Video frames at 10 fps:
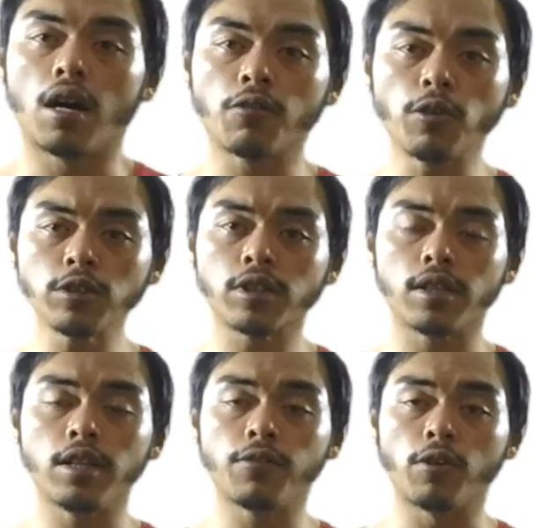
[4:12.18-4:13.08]

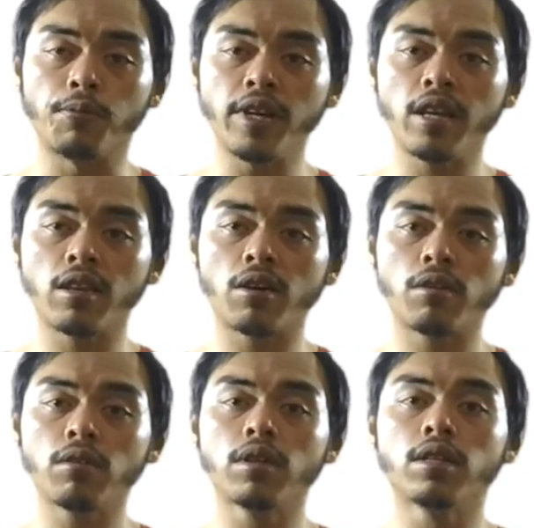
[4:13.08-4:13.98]
Unfortunately for me
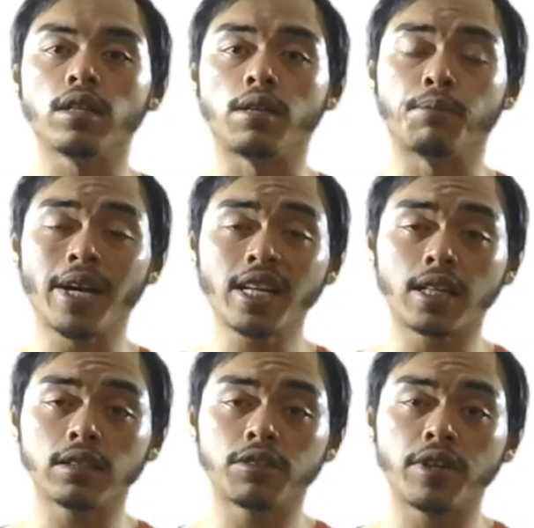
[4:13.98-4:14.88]
though, in my
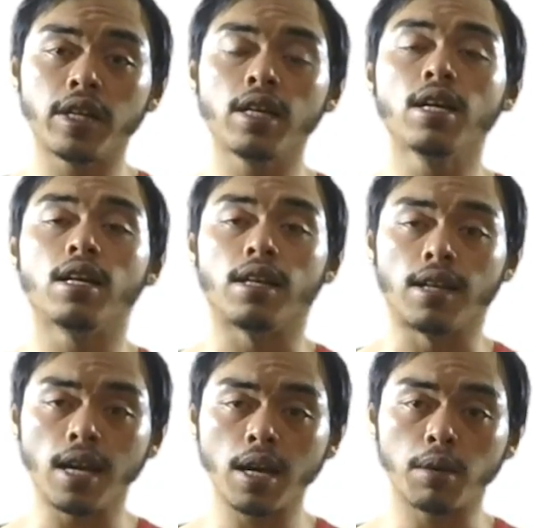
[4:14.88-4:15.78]
country,
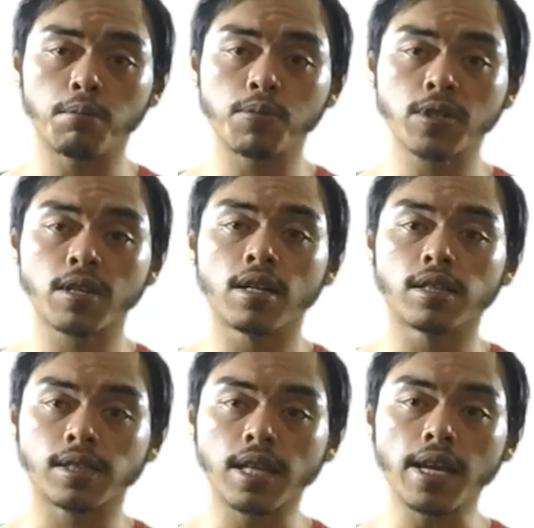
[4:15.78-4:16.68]
lambs,
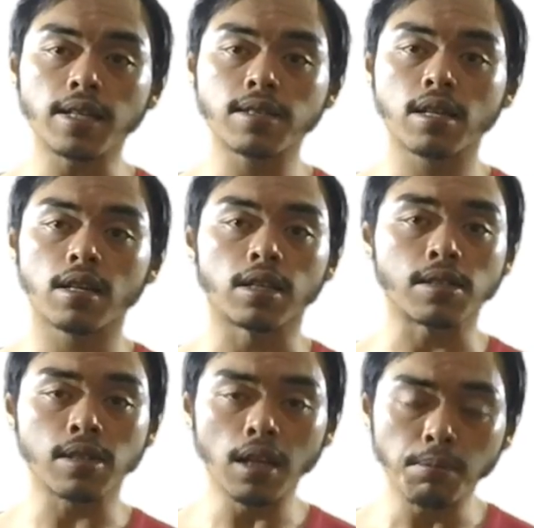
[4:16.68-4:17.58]
steaks, and
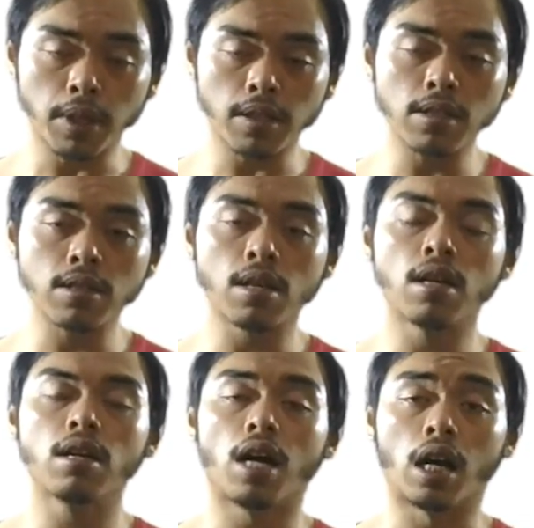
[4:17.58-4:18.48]
salmons
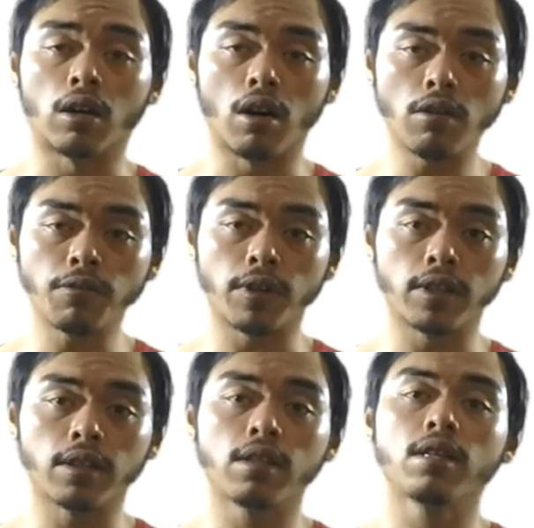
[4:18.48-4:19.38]
are often
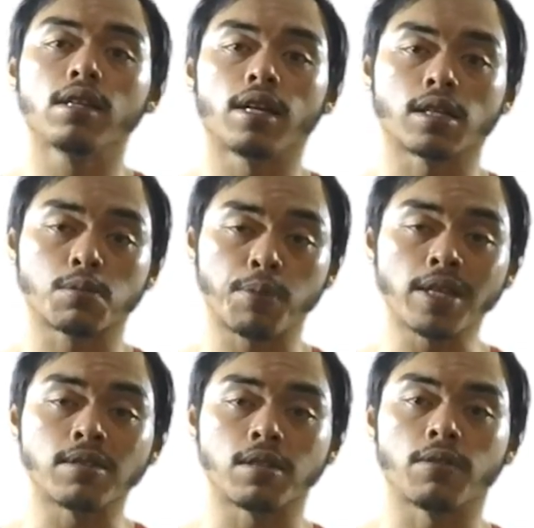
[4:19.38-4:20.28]

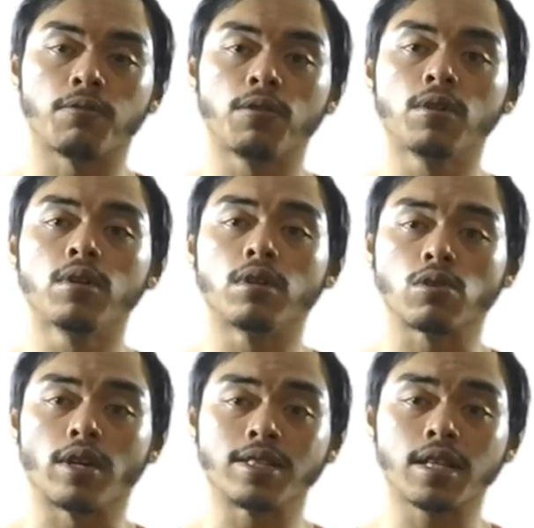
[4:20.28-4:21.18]
expensive.
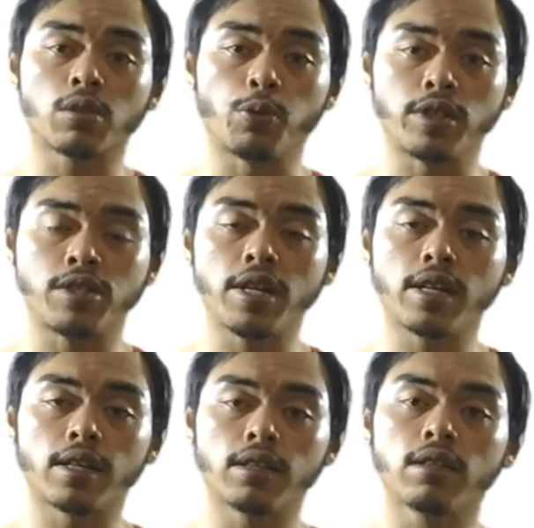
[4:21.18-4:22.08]
So I stick with
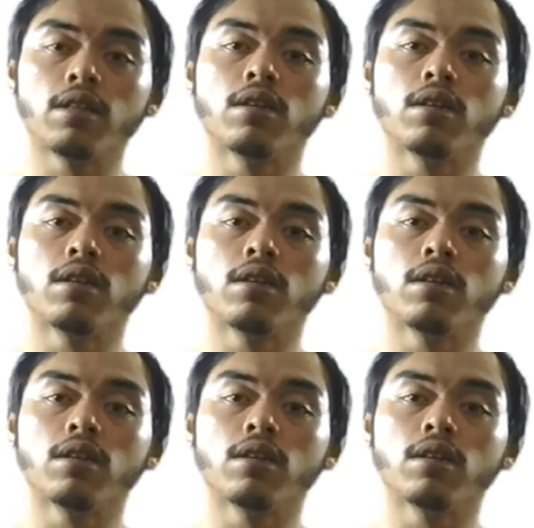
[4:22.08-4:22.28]
chicken